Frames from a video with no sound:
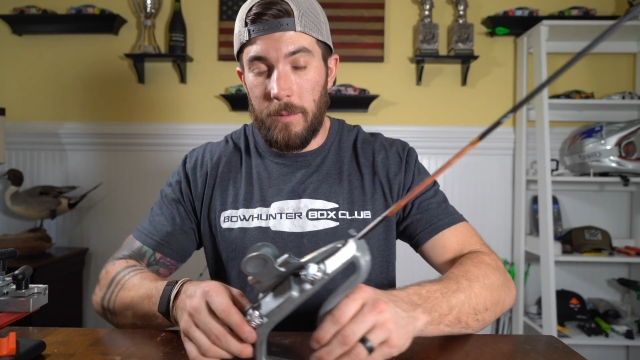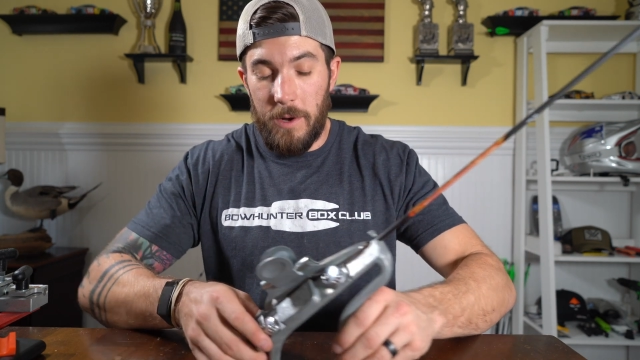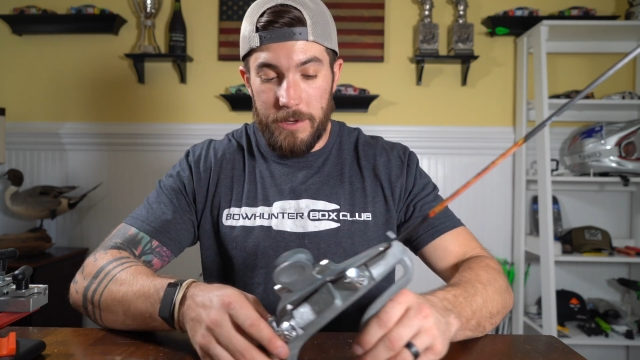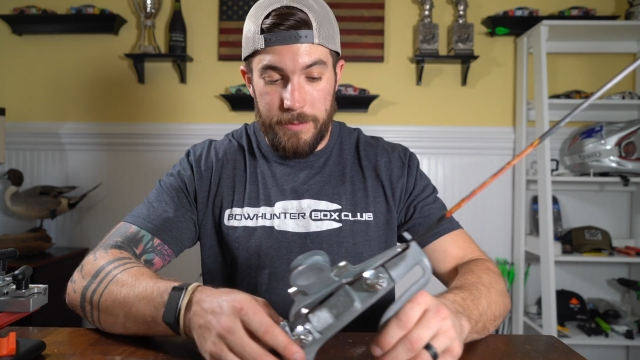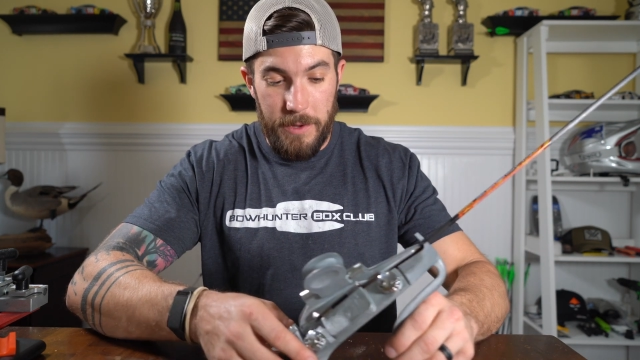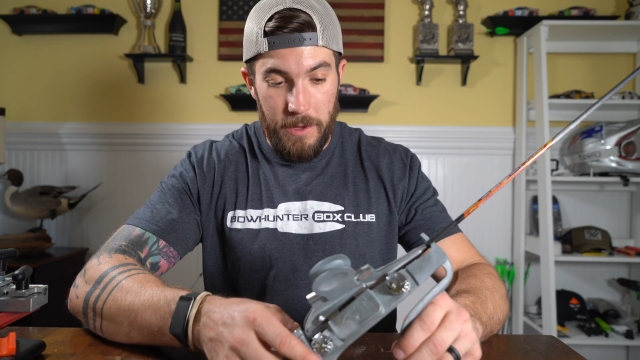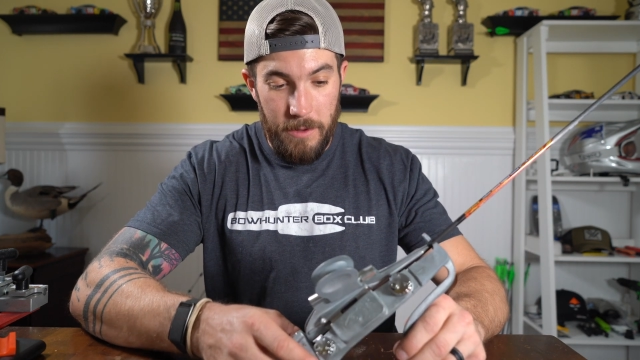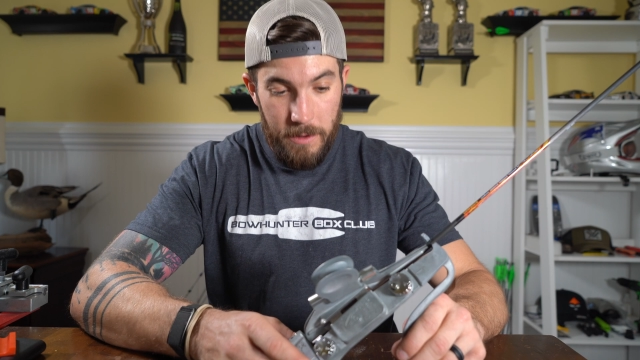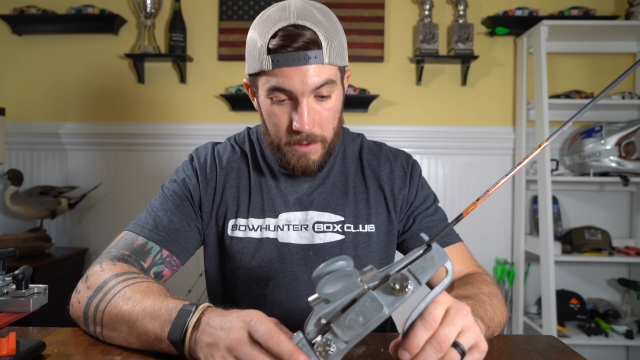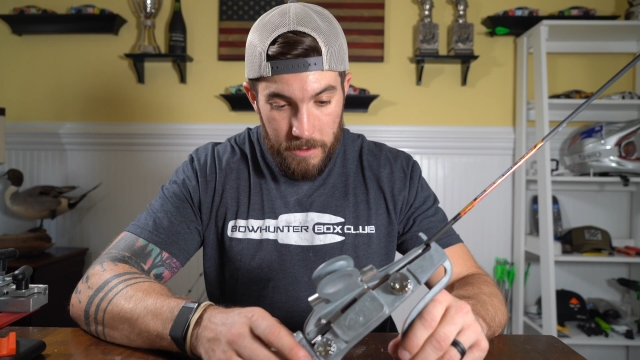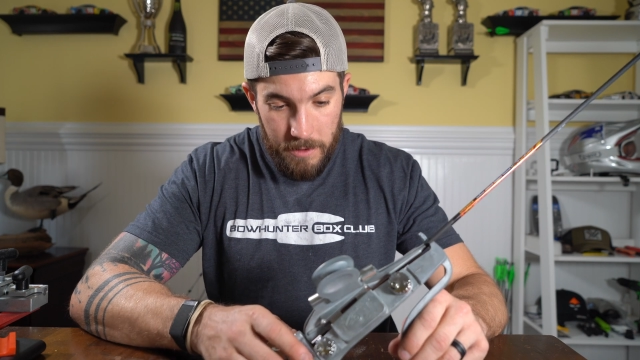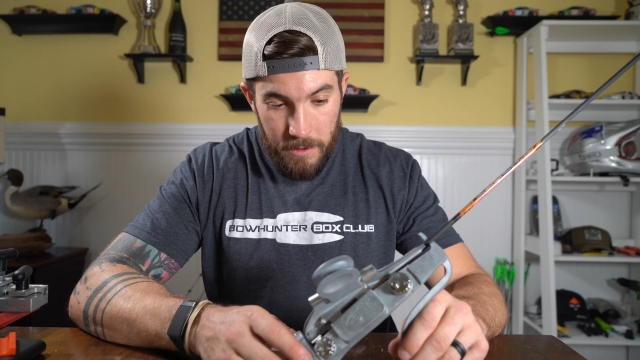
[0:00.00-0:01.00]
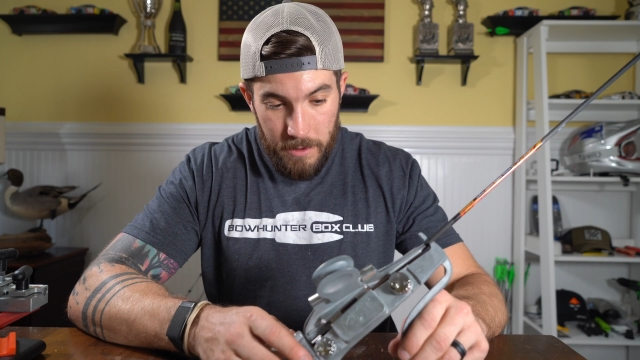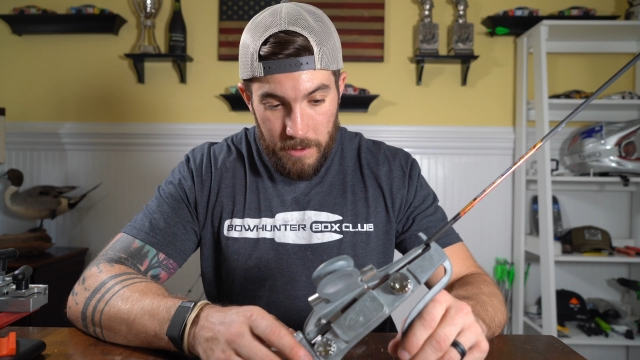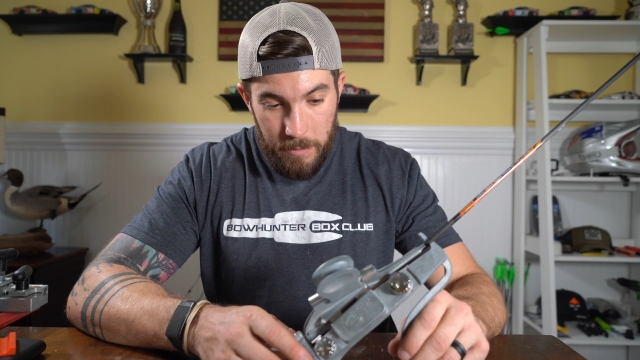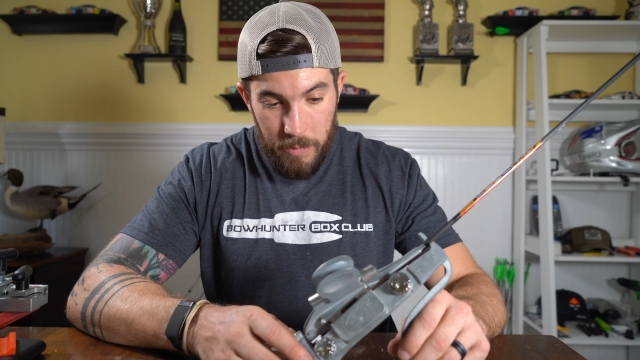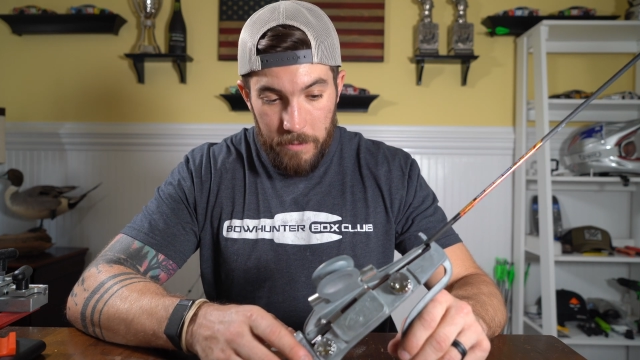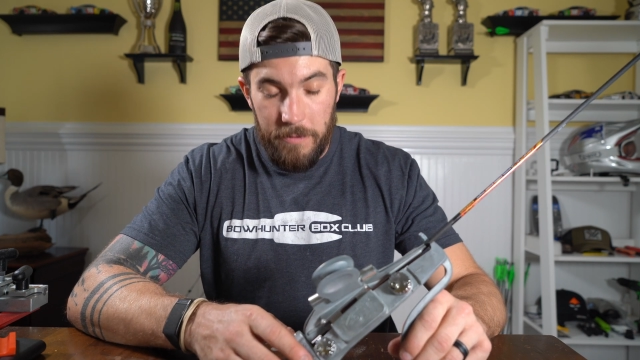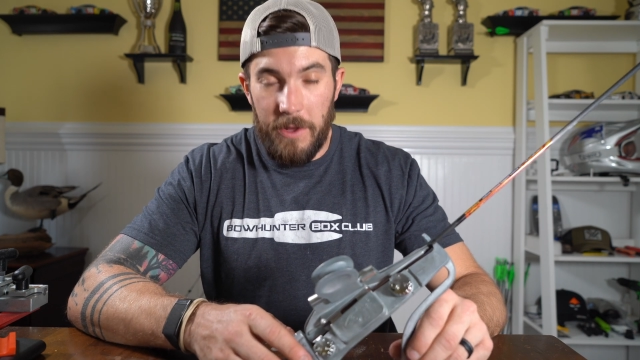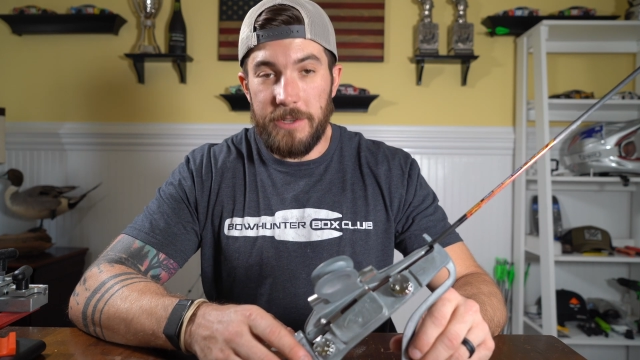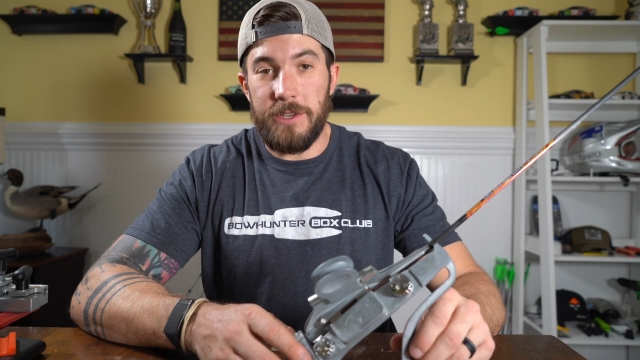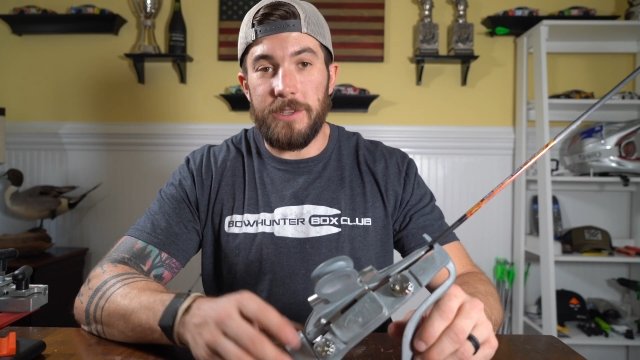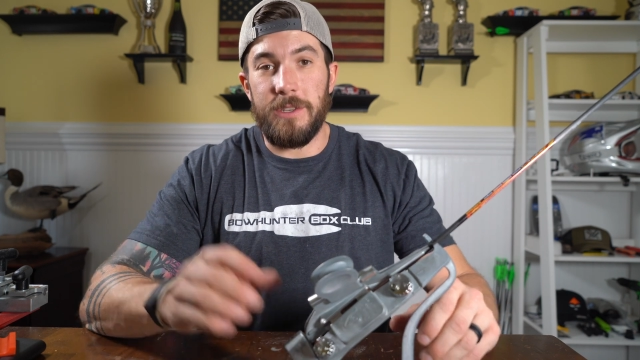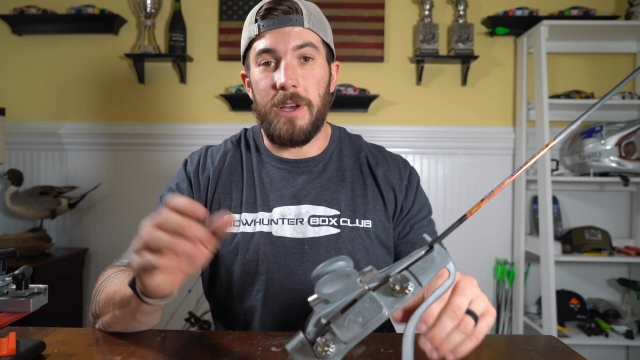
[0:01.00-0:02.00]
watch me put
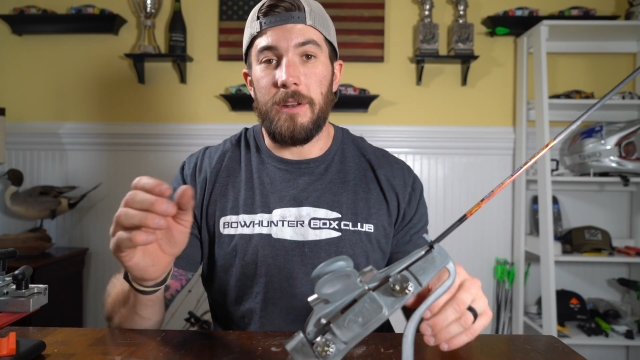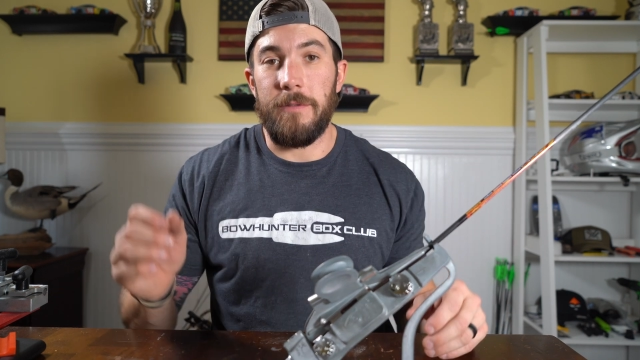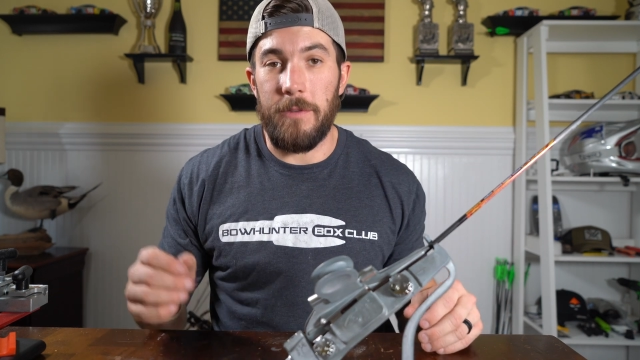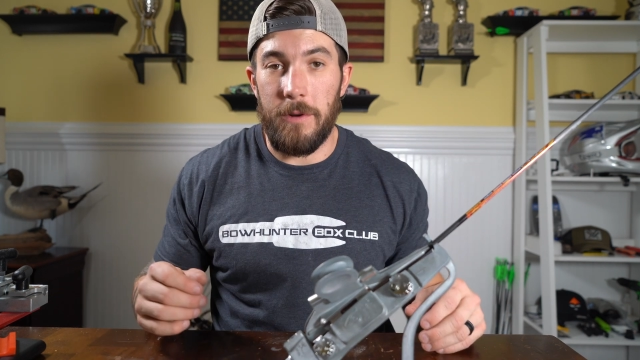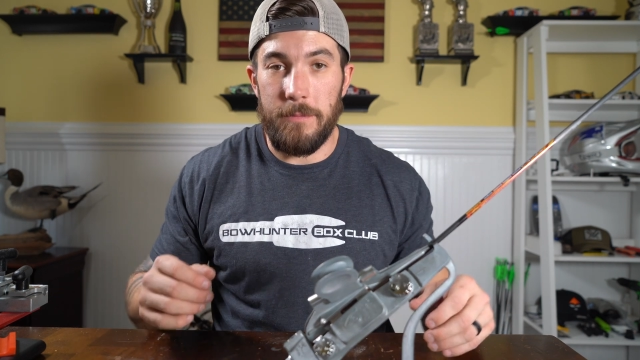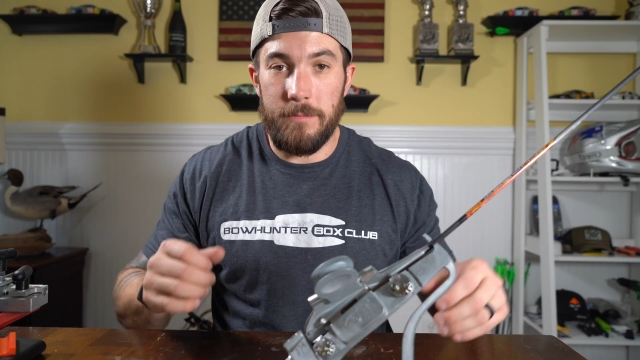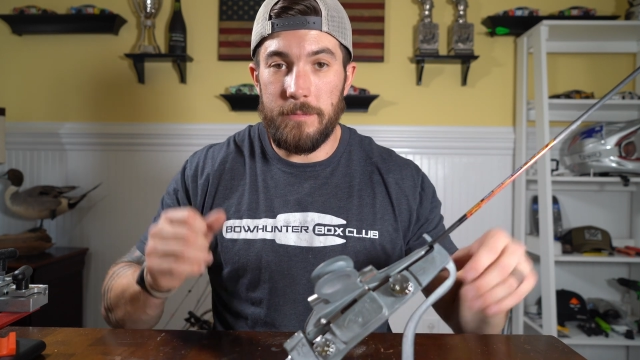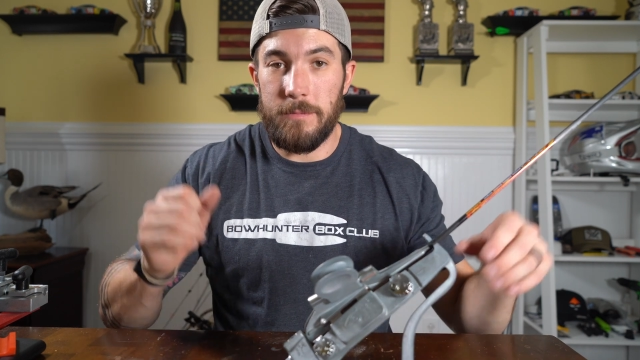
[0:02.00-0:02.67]
fletchings on for